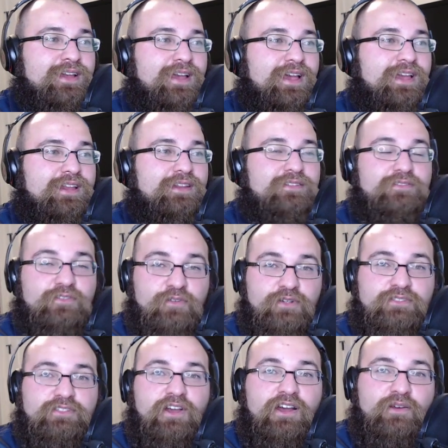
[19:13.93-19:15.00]
and Chris
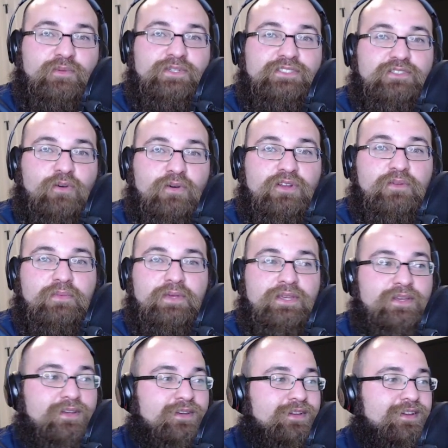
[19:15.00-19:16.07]
Godwin is going to
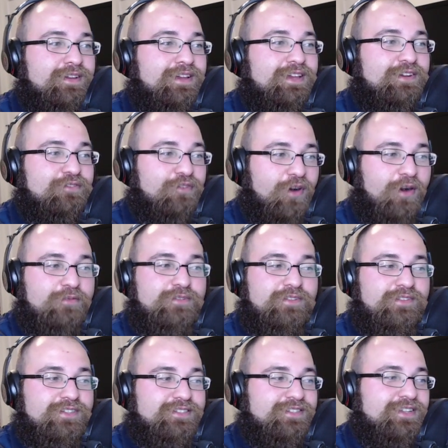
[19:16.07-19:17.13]
be involved in
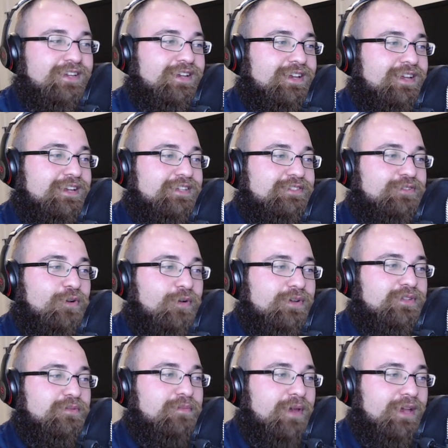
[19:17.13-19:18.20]
this thing, and he's going
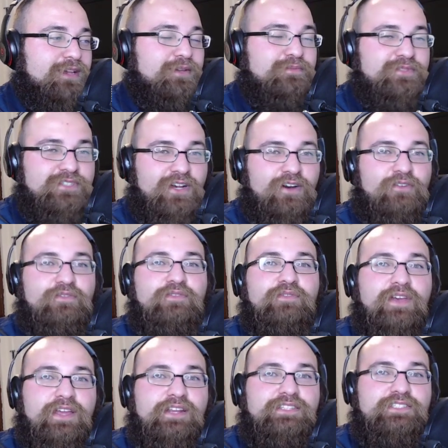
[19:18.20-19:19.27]
to make himself
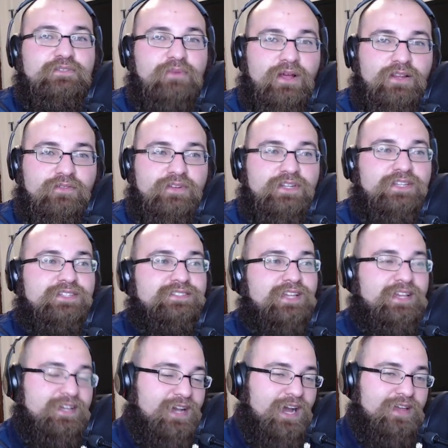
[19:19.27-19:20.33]
fantasy relevant. He's a
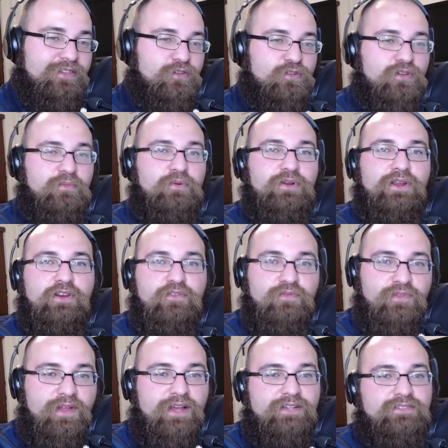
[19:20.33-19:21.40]
guy that you could put at your
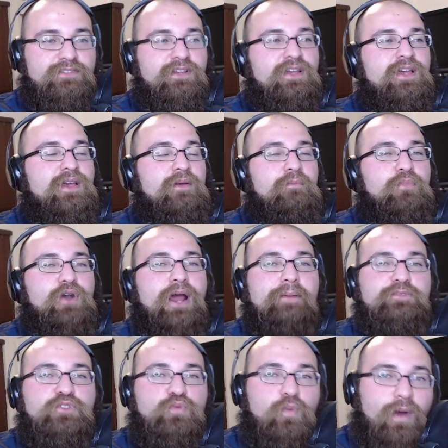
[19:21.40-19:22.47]
flex, perhaps
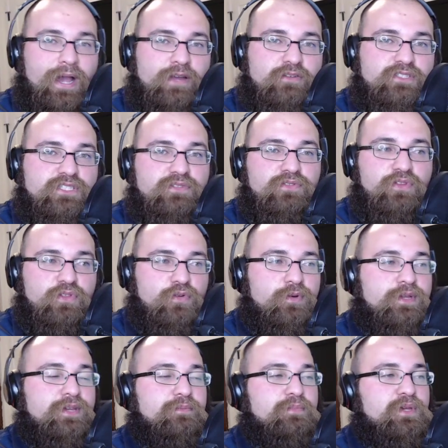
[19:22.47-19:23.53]
your wide receiver 3
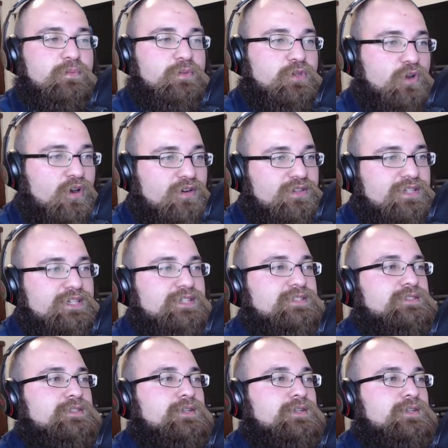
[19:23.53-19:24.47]
in PPR leagues,